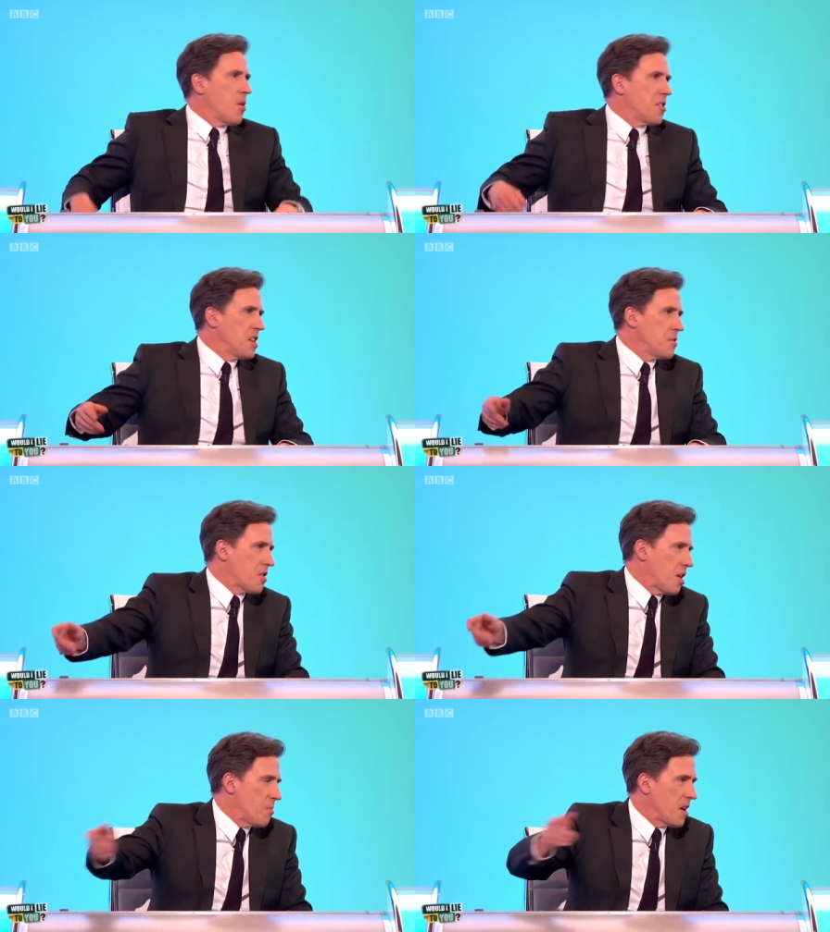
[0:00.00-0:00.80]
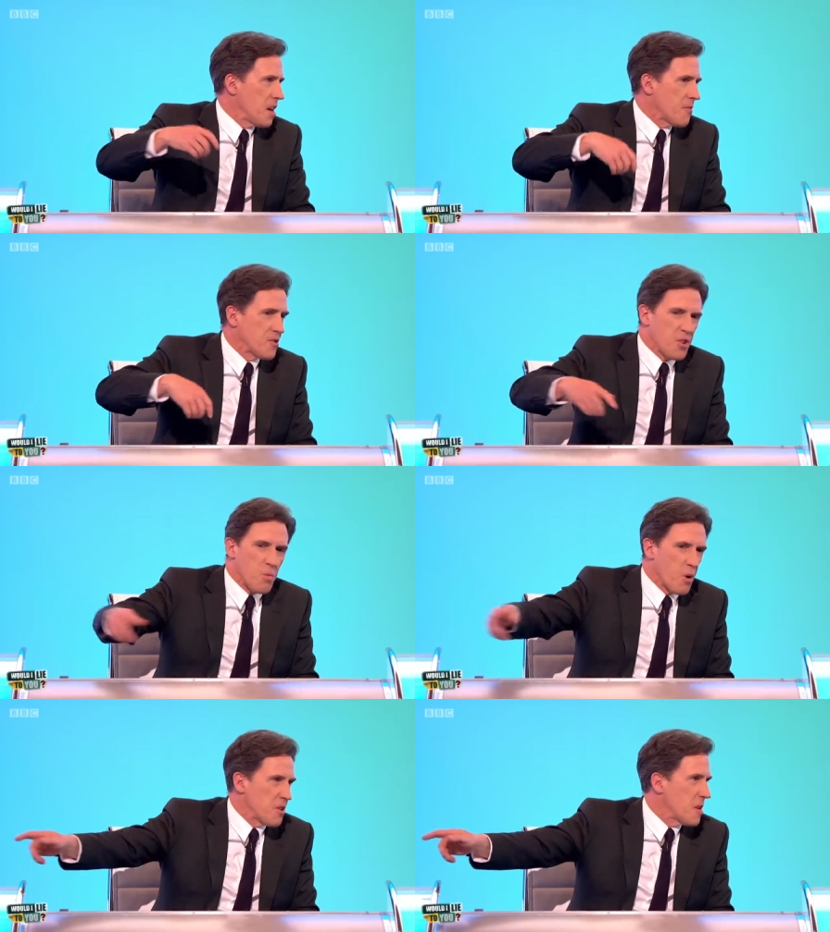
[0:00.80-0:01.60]
on in, you come, my lover,
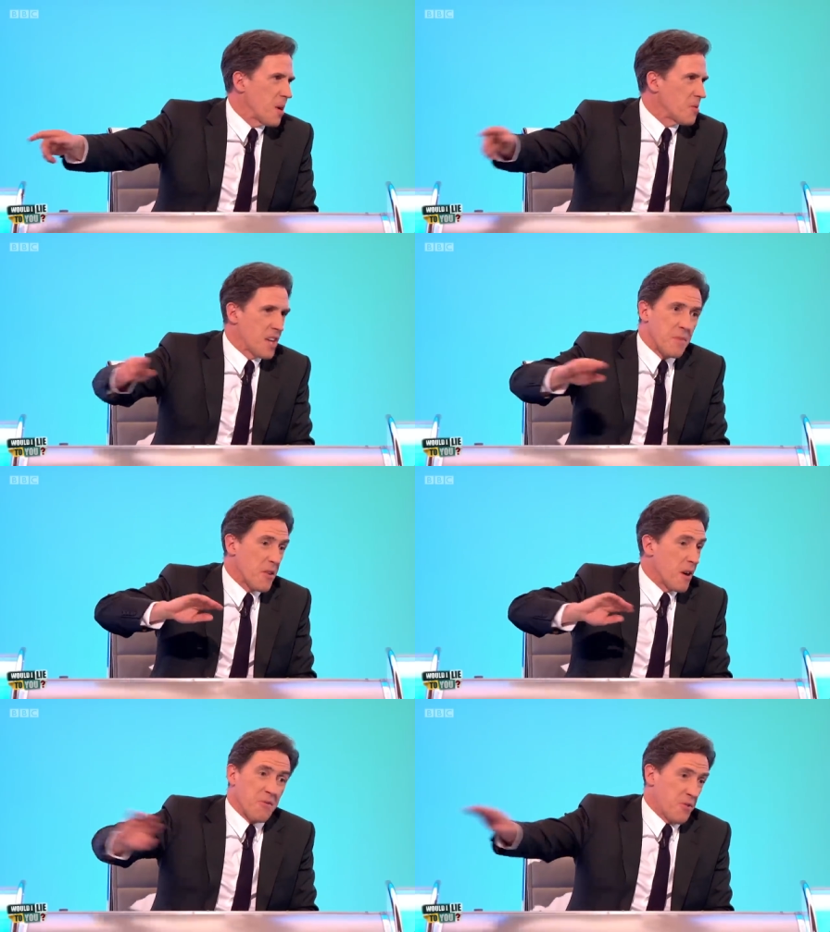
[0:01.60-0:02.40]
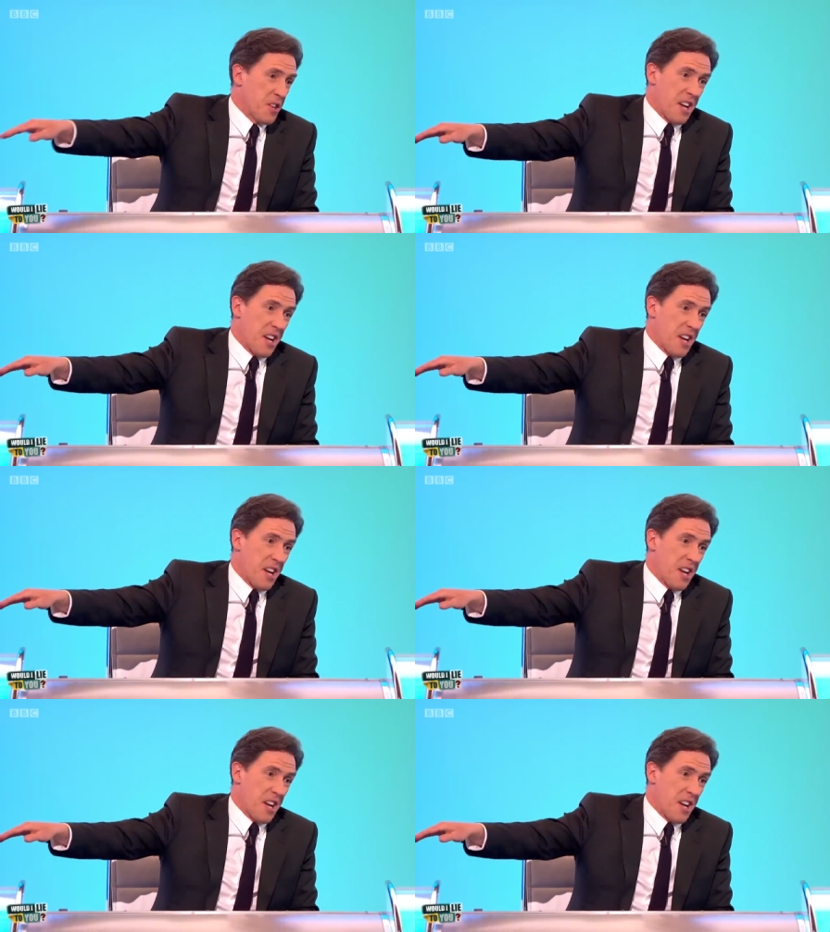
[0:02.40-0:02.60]
don't worry about them, they're out for